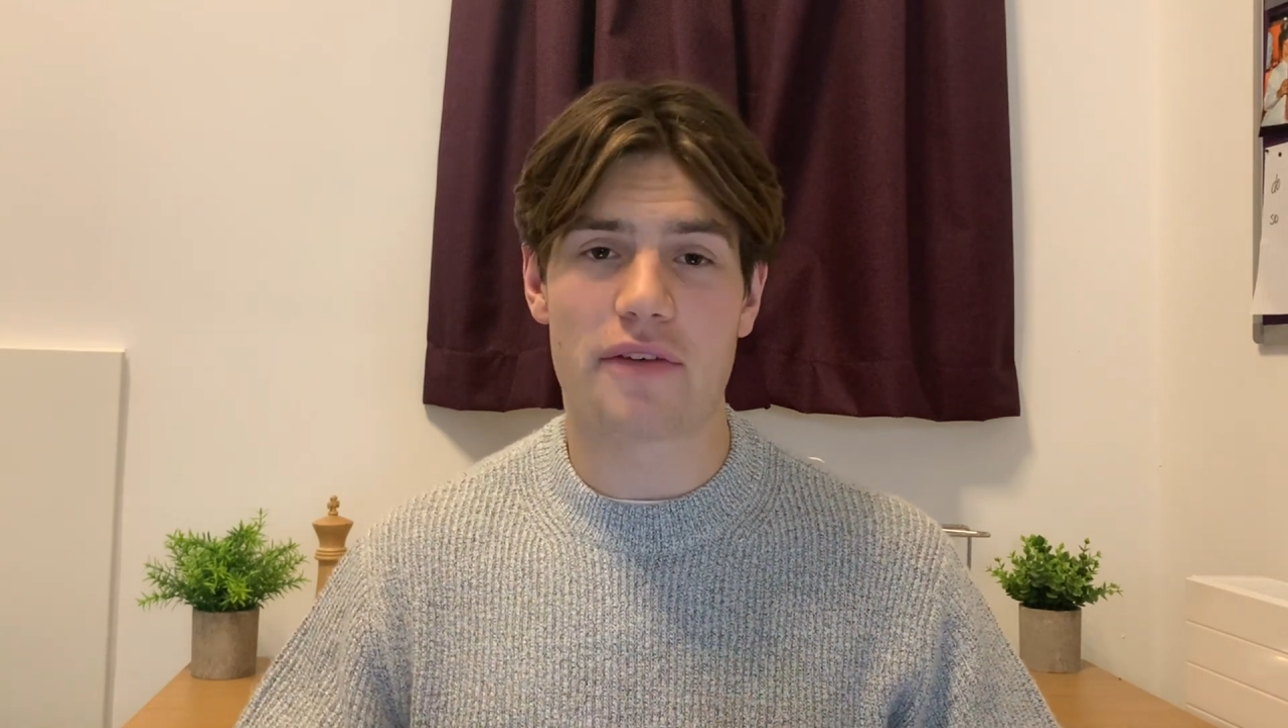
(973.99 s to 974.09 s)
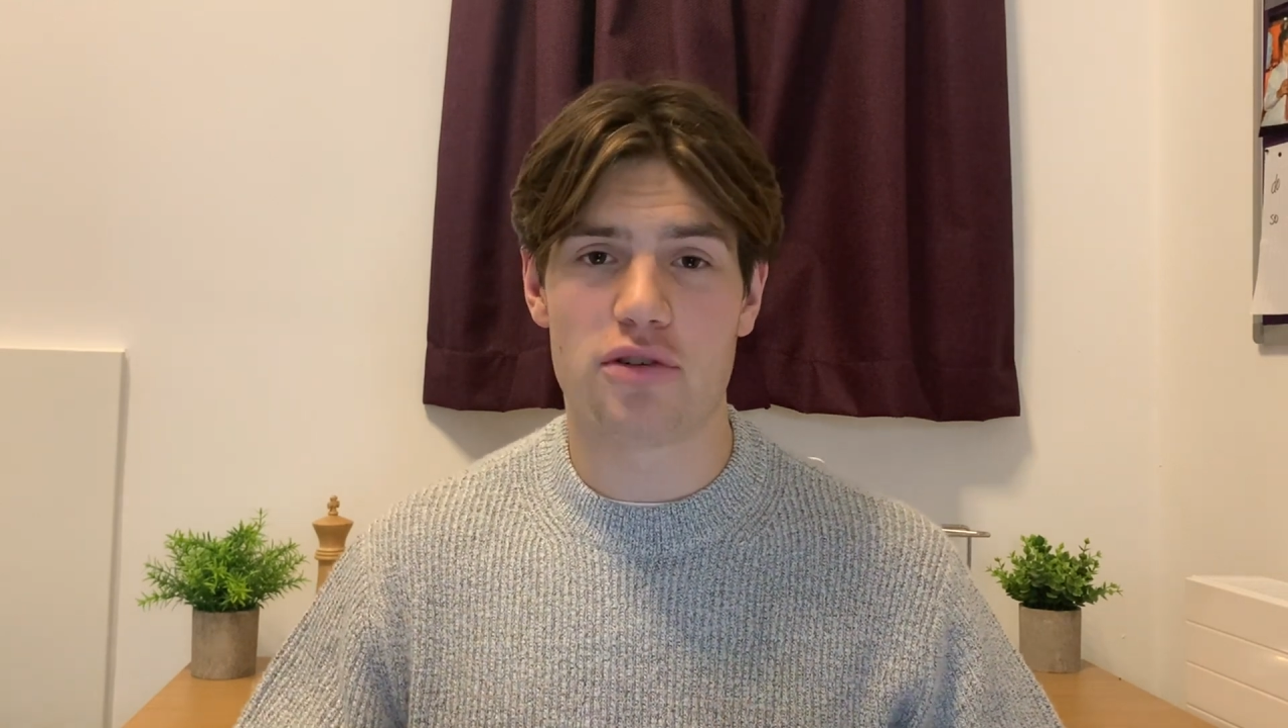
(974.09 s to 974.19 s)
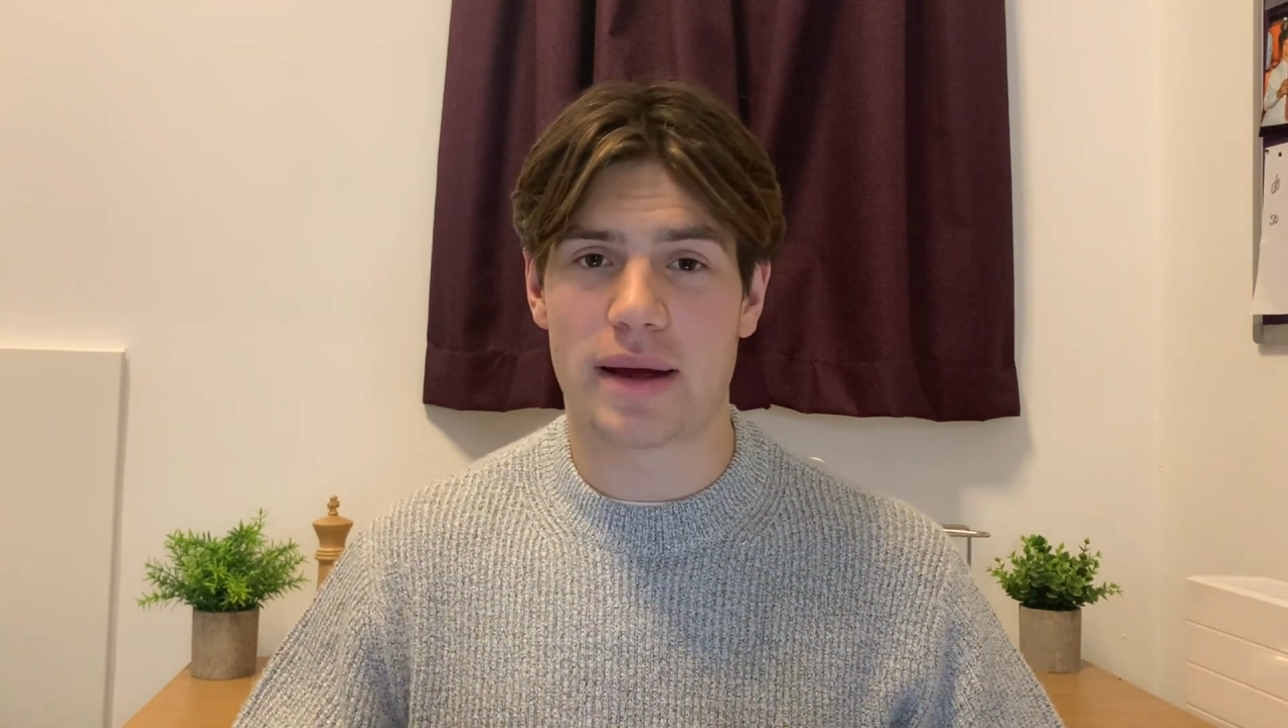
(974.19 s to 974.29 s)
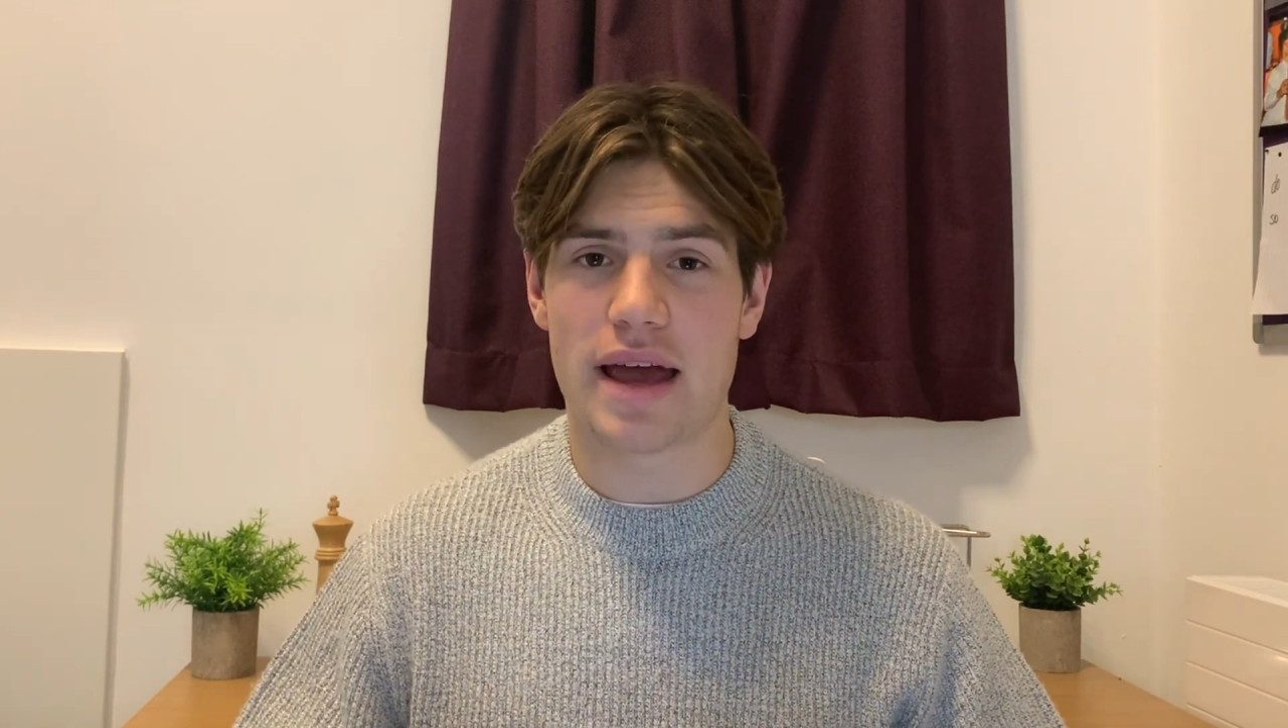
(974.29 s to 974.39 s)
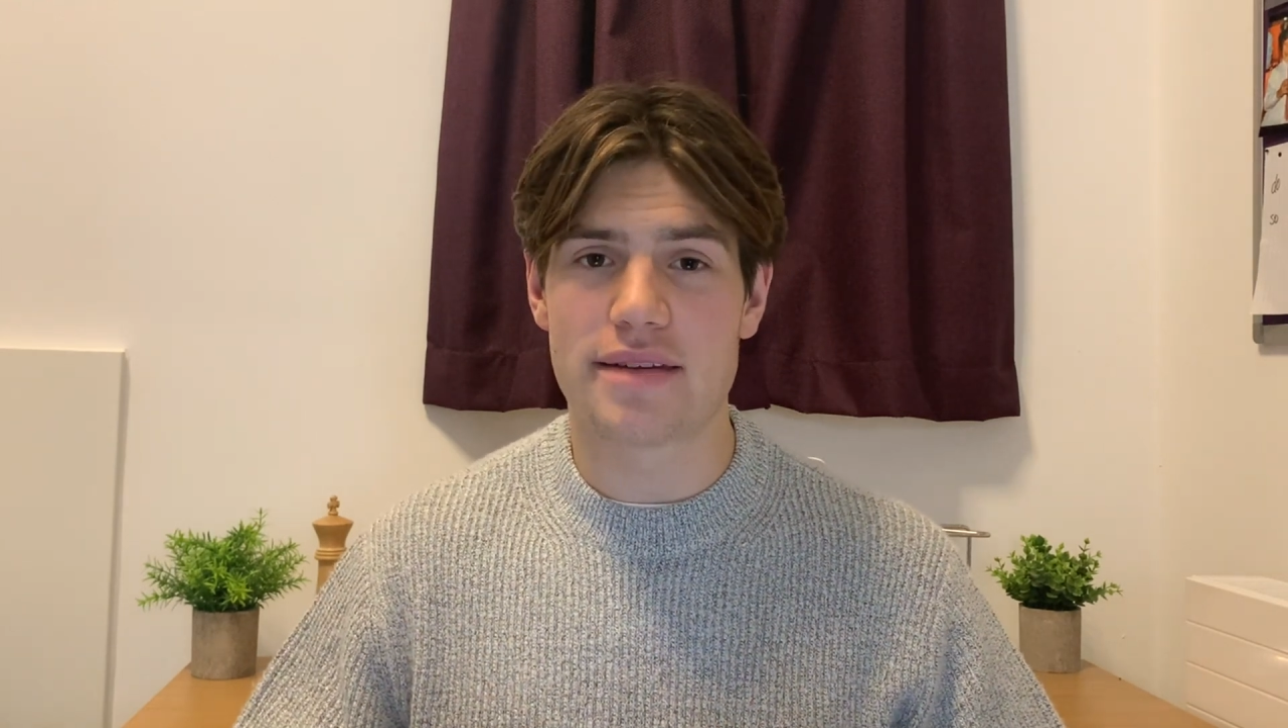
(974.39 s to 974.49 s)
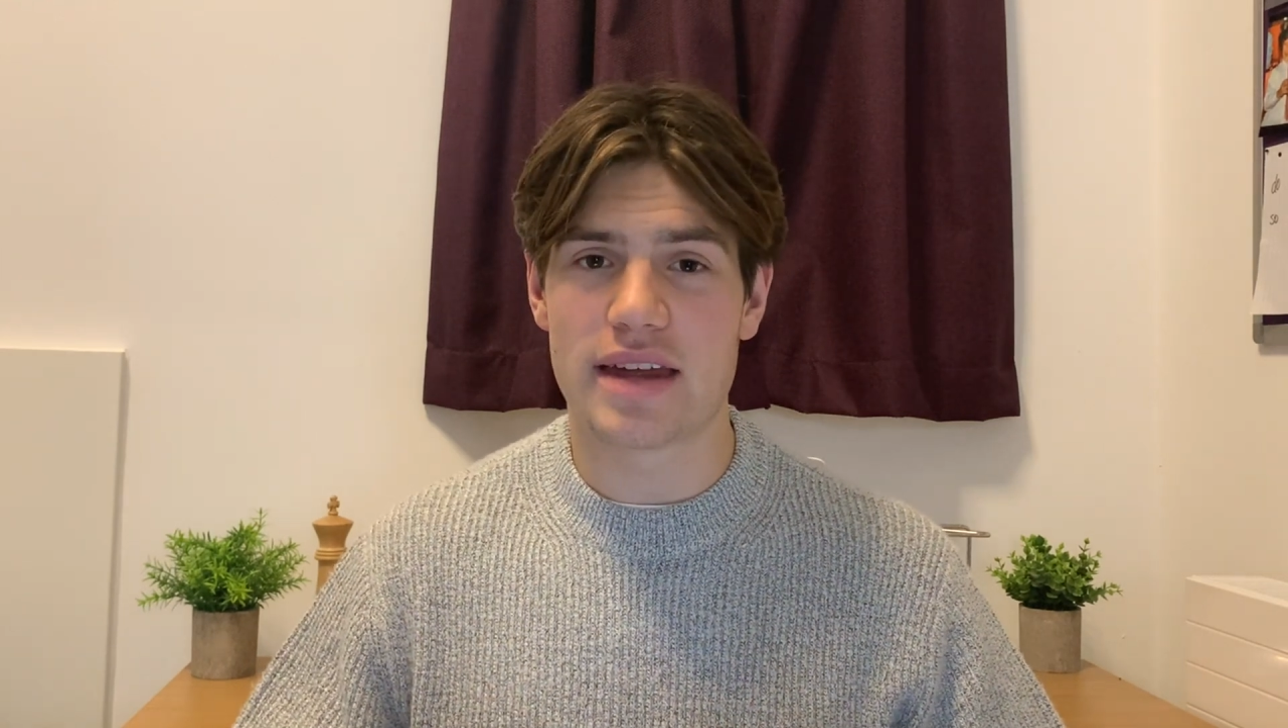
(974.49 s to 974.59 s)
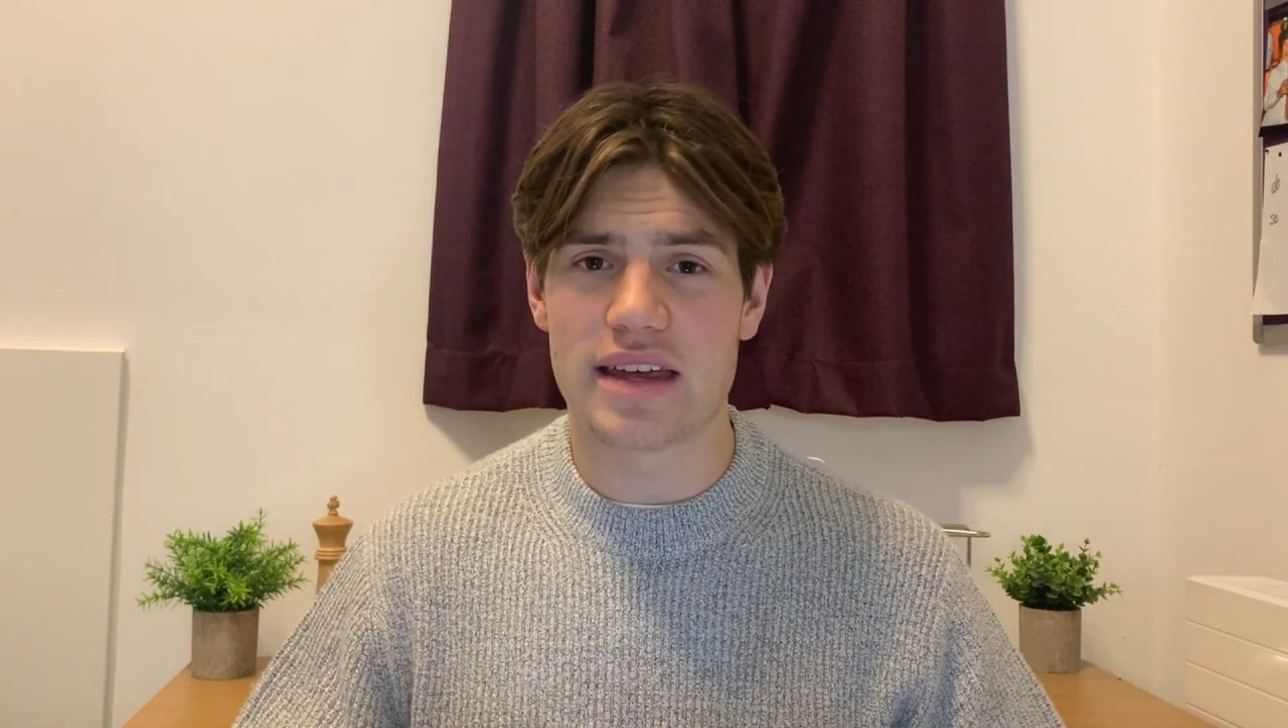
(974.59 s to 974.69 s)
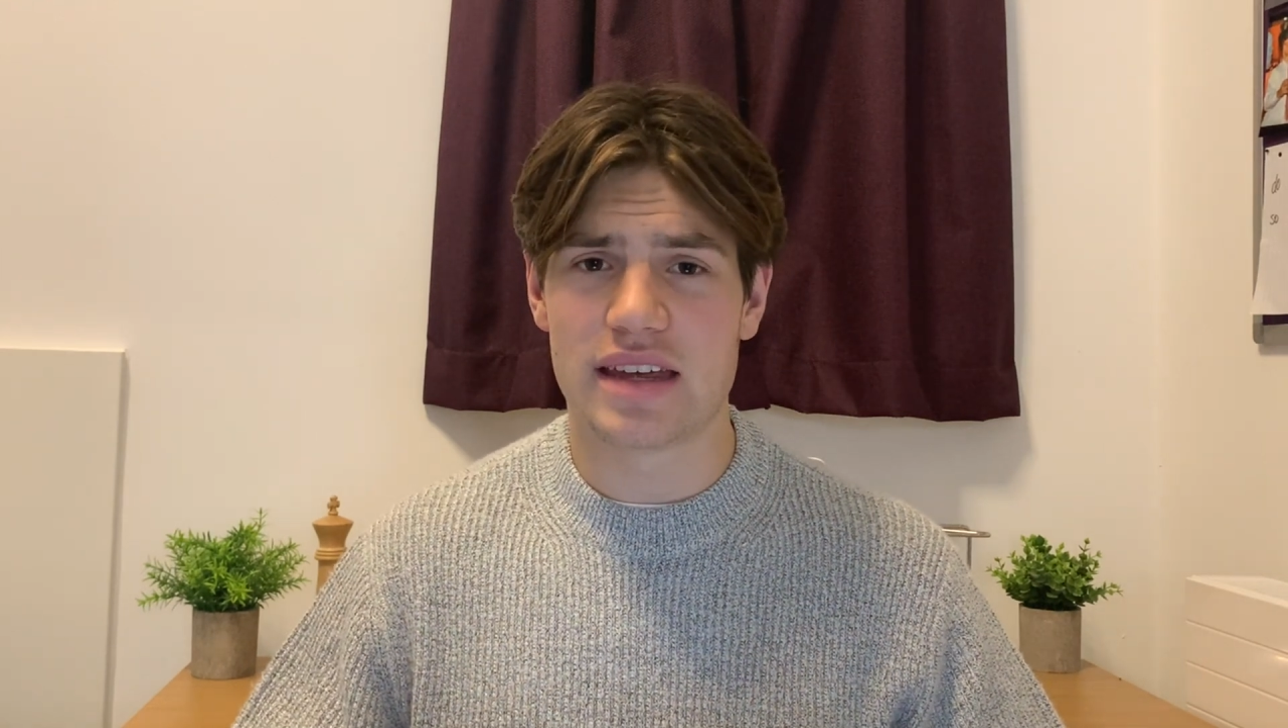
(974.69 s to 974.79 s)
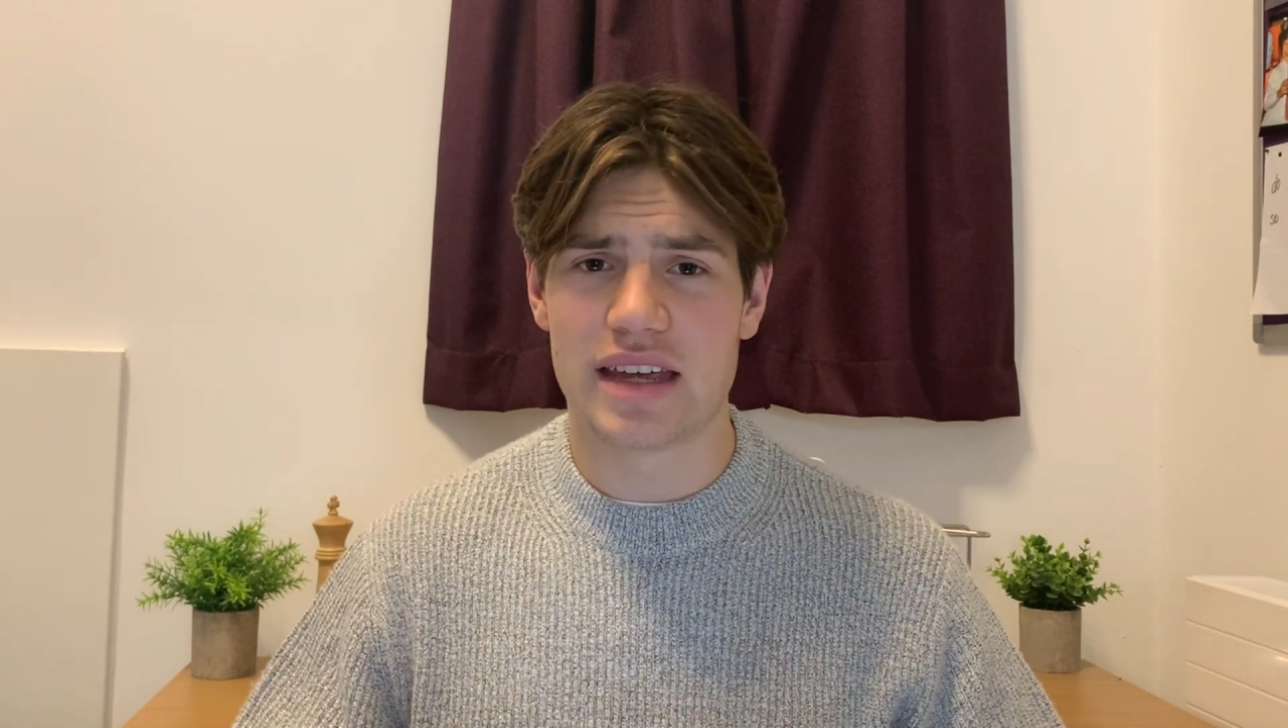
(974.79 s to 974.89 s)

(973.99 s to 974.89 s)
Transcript: through my essay,